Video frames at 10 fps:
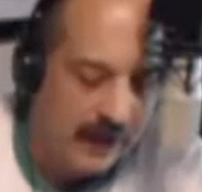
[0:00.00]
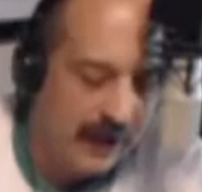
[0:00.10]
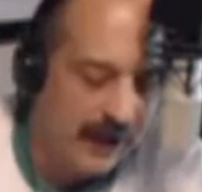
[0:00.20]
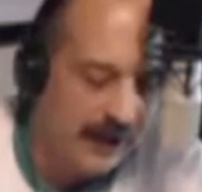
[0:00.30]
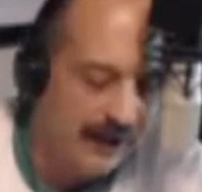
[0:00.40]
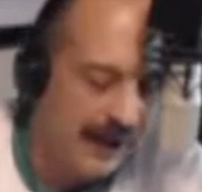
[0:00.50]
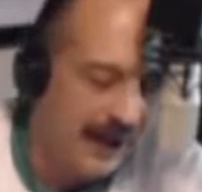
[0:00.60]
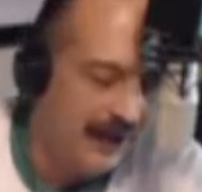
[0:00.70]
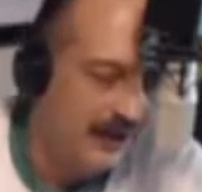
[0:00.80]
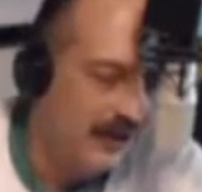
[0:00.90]
And
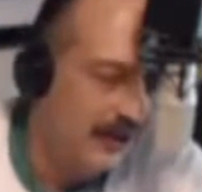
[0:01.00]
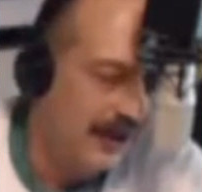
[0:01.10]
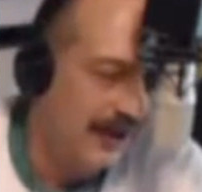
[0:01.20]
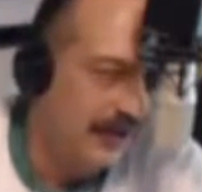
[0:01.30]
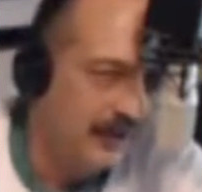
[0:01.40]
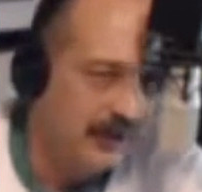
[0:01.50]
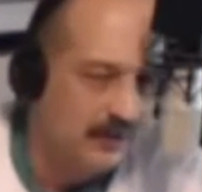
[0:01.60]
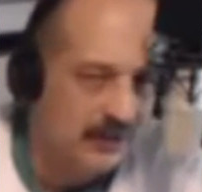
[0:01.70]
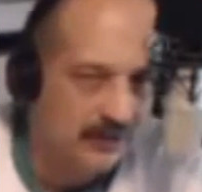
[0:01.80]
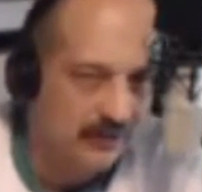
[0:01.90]
uh, you know, I thought there
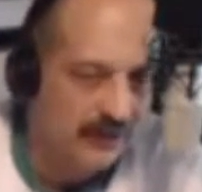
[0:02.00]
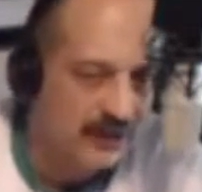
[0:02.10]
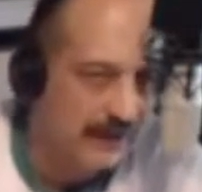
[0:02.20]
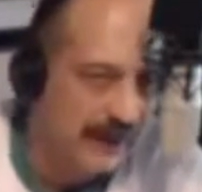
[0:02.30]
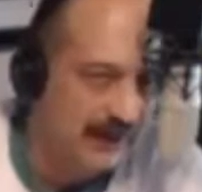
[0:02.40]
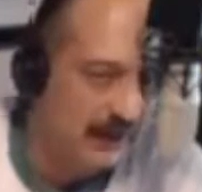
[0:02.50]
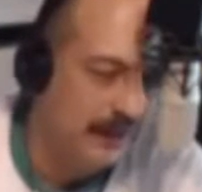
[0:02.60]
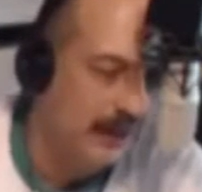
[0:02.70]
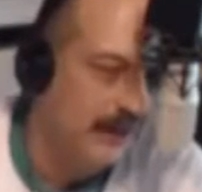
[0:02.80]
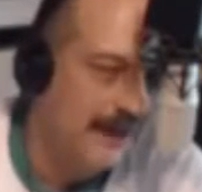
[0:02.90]
was a
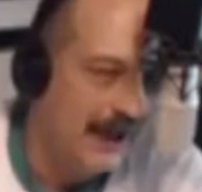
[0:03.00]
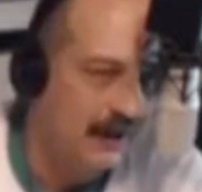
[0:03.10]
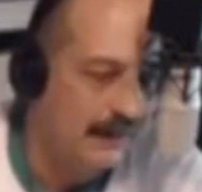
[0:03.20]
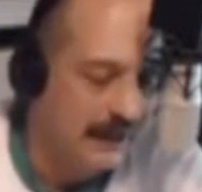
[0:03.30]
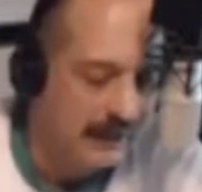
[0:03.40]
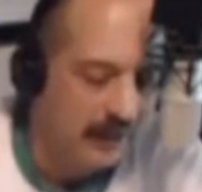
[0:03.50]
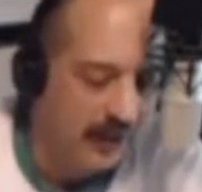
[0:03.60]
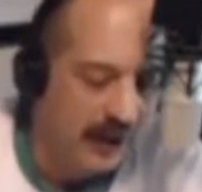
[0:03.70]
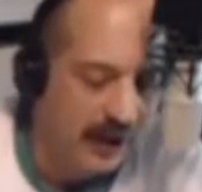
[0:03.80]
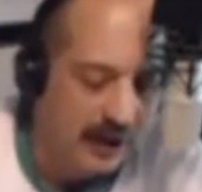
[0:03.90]
respectable amount of people
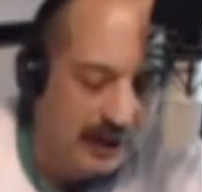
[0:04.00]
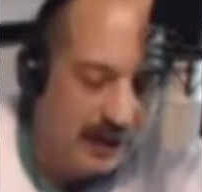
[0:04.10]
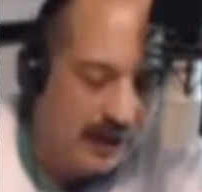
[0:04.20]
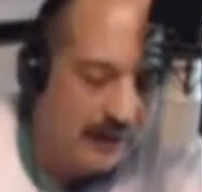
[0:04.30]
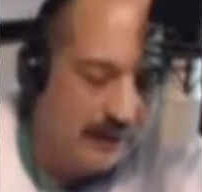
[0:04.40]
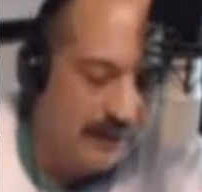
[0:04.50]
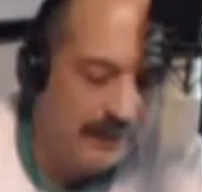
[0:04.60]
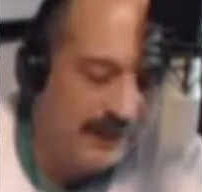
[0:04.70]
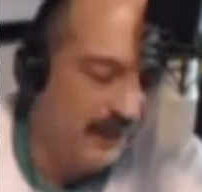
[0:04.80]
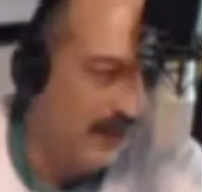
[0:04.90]
there,
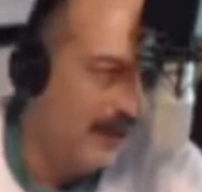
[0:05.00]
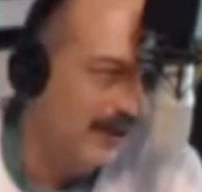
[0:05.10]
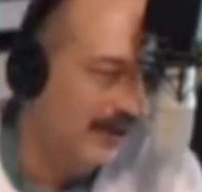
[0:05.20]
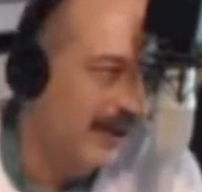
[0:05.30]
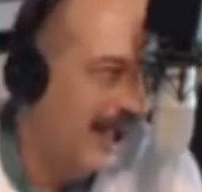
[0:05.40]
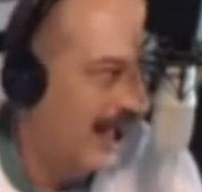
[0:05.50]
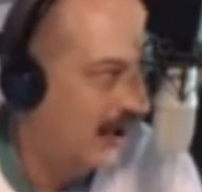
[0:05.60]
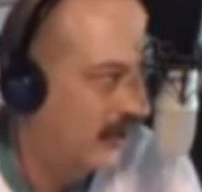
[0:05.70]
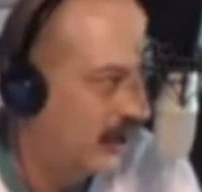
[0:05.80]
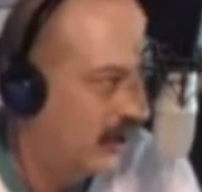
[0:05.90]
but they weren't
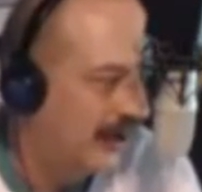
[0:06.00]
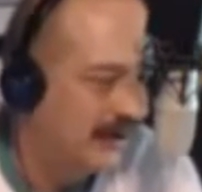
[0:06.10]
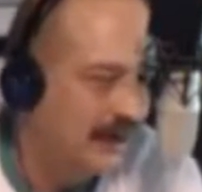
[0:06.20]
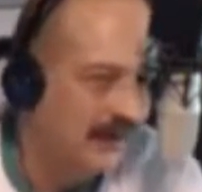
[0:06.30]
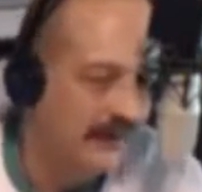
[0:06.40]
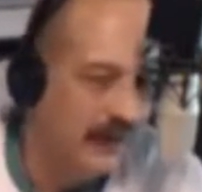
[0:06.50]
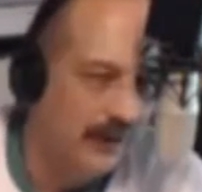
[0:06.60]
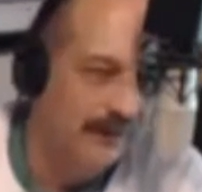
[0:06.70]
loud. You know, and and for a